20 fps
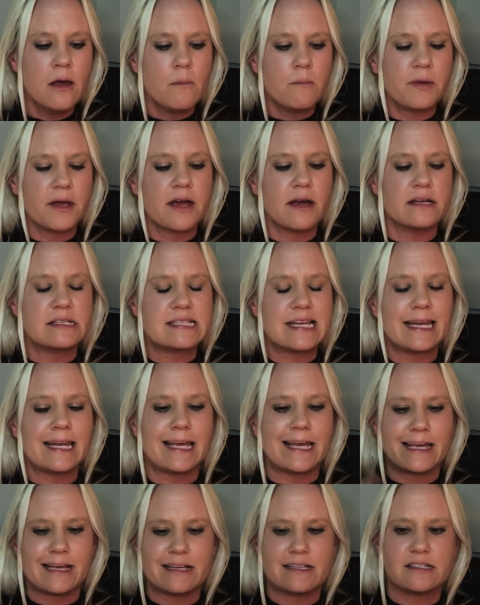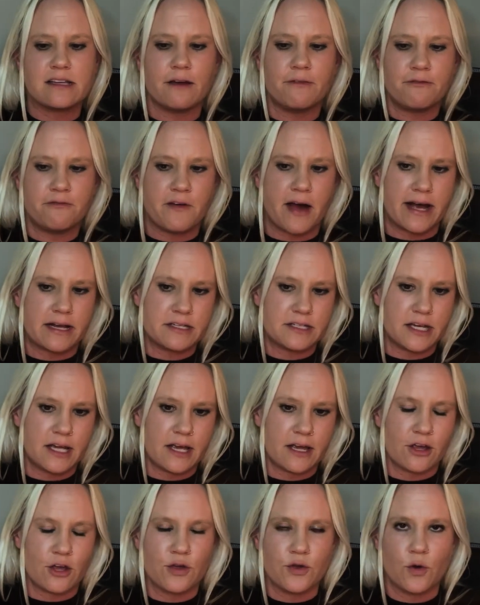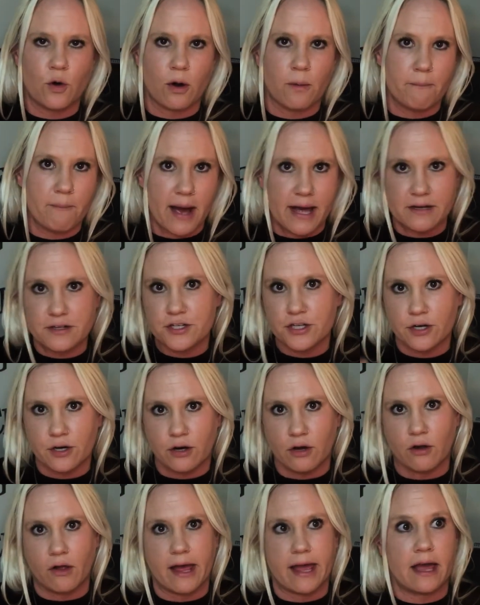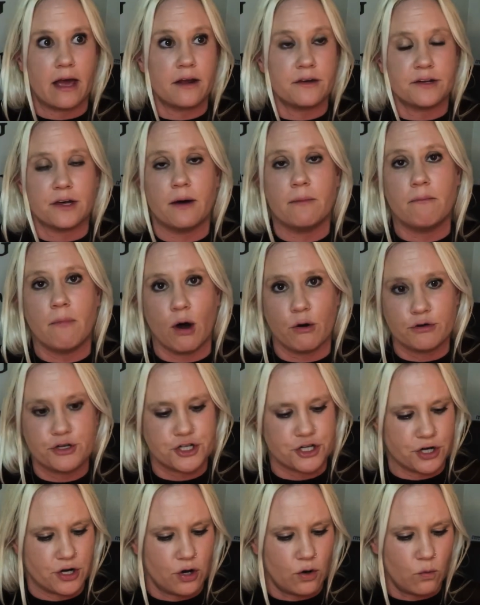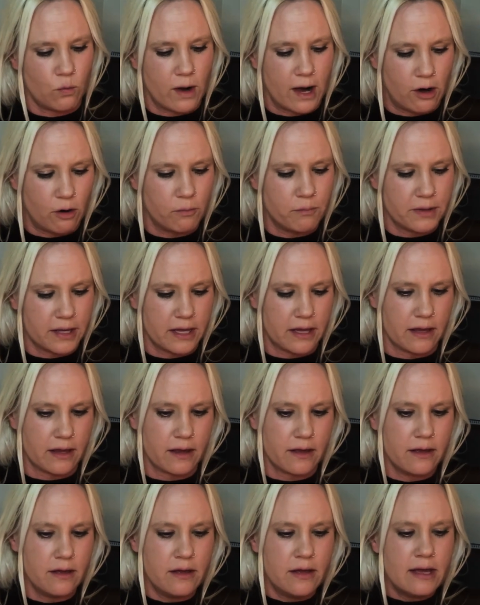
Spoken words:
because it is affecting your mental and emotional well-being,